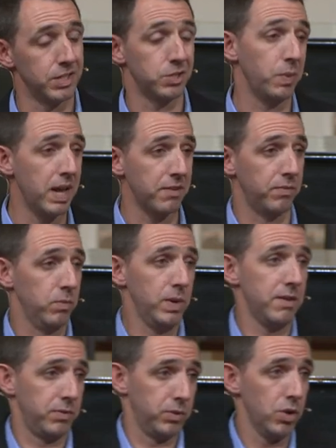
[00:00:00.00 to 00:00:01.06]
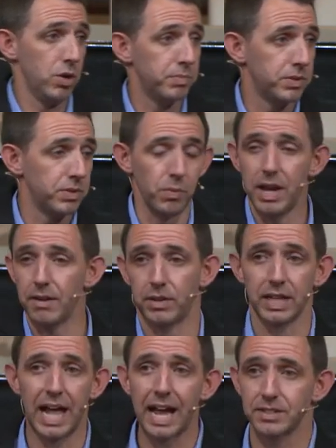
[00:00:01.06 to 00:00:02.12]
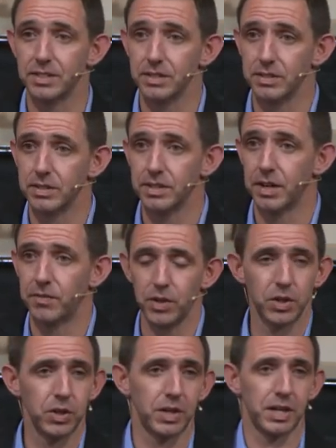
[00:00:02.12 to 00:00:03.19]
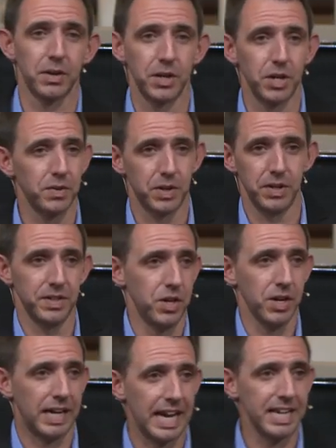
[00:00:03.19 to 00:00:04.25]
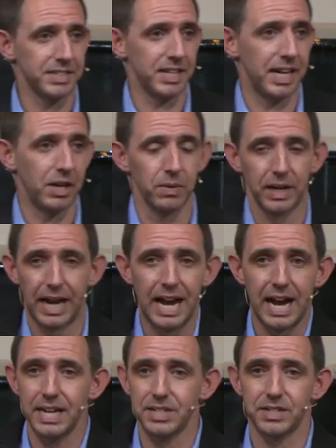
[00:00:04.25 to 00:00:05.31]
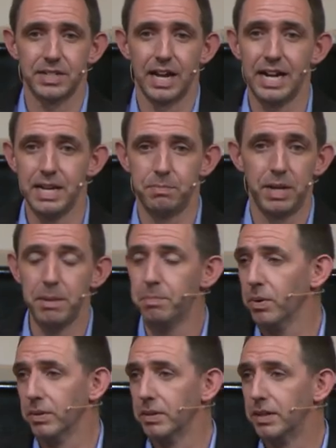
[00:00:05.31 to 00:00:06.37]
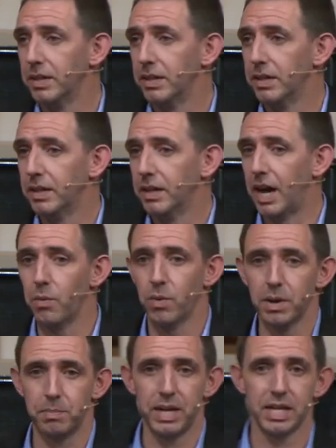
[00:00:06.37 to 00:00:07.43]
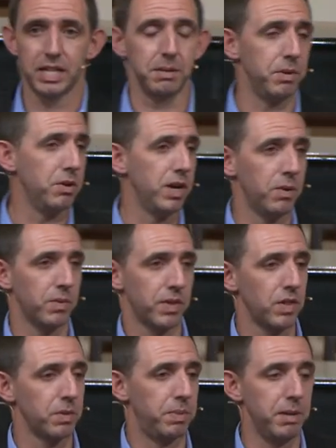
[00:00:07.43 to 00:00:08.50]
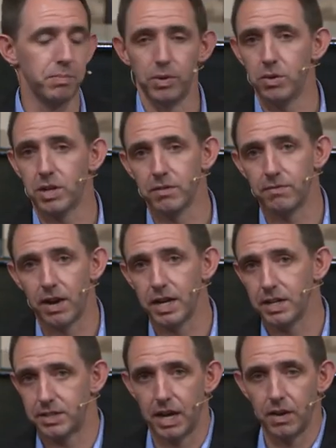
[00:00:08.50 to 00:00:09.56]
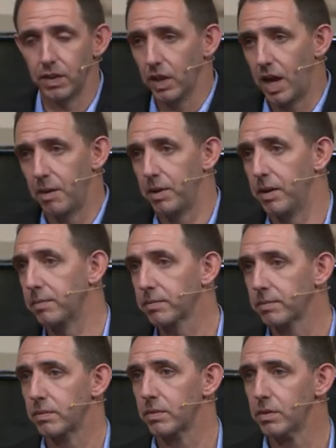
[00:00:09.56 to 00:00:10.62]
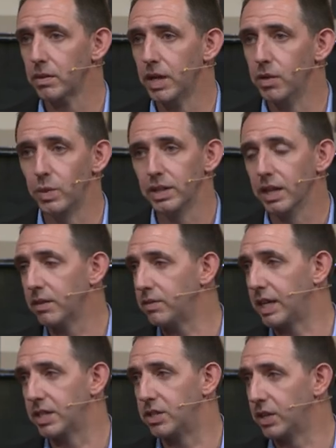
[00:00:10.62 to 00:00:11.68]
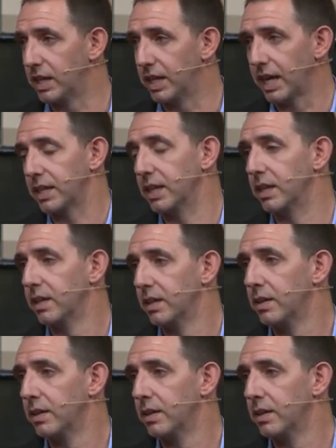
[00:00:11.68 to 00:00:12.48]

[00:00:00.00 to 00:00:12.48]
And so we have, we have groups and we have classes that if you're, you're, you're a guest today going like, I, I just, I need people. I want to be in community with other people. You can find us out in the lobby and we'd love to get you connected.